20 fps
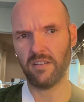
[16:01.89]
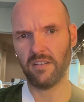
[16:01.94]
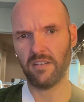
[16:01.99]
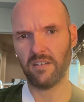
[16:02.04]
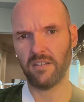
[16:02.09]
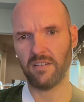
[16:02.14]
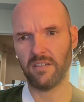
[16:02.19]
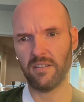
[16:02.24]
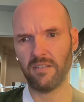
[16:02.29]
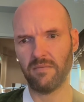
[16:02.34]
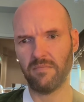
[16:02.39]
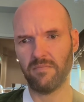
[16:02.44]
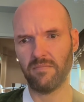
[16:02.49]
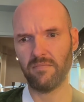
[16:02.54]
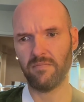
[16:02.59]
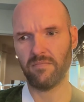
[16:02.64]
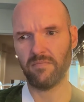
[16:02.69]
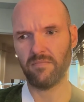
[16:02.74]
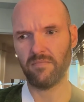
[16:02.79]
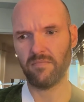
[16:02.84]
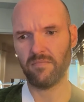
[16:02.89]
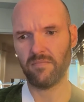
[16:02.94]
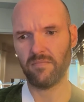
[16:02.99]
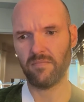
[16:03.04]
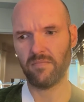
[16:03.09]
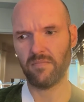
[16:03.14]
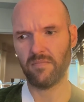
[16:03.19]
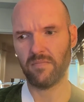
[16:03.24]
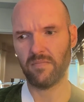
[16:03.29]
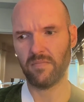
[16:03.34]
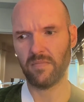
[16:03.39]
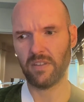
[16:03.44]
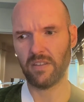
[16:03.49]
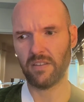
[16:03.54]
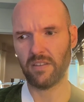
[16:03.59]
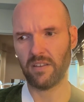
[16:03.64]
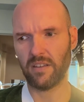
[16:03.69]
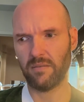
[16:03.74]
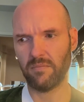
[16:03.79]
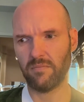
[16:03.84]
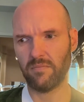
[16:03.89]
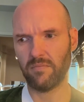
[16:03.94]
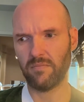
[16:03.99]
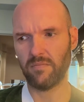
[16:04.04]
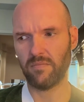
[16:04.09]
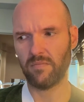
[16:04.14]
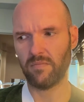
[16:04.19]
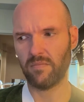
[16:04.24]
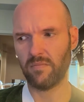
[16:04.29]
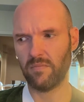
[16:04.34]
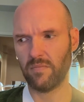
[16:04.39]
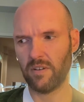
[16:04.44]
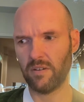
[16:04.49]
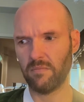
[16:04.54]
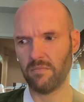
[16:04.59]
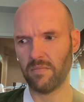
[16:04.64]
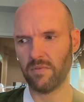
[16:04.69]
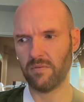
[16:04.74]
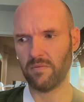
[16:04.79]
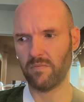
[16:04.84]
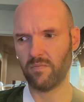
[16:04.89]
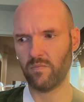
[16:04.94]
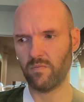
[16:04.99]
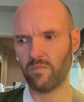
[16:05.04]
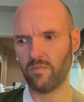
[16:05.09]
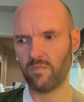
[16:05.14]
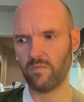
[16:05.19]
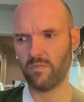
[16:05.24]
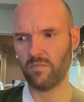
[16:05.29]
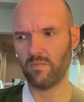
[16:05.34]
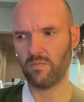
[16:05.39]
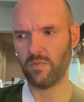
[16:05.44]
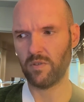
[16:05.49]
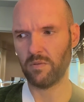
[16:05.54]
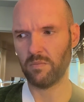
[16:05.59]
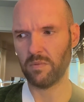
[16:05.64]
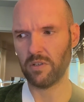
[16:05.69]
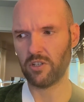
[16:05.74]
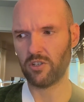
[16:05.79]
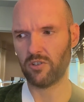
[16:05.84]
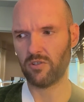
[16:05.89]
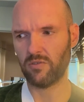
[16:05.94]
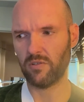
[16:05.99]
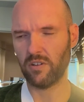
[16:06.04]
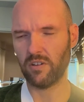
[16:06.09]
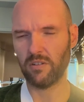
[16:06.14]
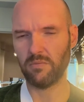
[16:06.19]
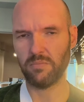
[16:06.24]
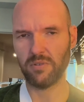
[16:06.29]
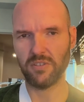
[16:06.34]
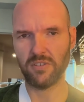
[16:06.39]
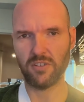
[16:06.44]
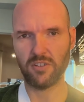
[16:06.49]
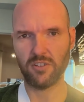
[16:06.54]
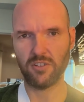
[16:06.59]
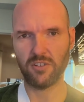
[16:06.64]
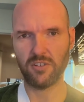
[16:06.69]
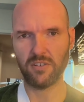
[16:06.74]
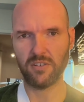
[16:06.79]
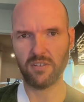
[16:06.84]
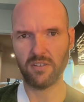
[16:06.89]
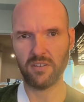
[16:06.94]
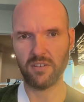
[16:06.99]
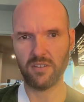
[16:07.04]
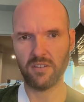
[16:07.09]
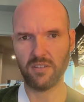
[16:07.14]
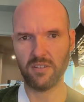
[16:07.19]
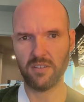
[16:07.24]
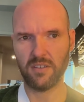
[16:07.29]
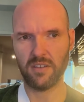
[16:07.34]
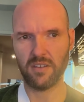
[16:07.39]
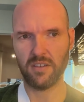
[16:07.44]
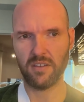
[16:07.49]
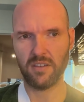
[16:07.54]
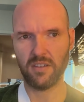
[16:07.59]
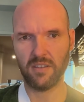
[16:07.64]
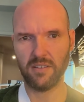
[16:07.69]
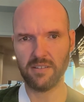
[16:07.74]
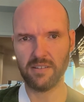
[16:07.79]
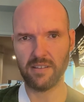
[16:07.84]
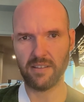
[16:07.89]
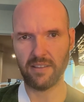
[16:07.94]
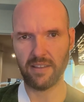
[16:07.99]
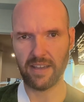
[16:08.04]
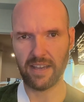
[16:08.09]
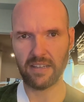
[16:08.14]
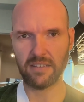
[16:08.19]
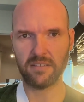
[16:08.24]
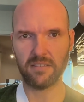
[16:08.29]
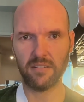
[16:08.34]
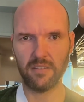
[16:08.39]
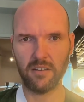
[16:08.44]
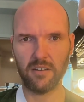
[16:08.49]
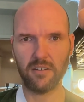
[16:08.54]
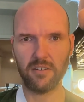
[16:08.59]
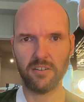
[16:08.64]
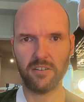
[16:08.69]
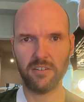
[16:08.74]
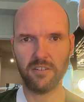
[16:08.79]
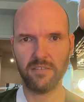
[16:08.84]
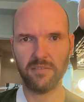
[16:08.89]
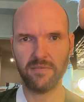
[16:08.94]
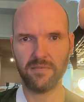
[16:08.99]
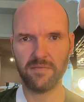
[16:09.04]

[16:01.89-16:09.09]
I think I'm be a much stronger position to last longer.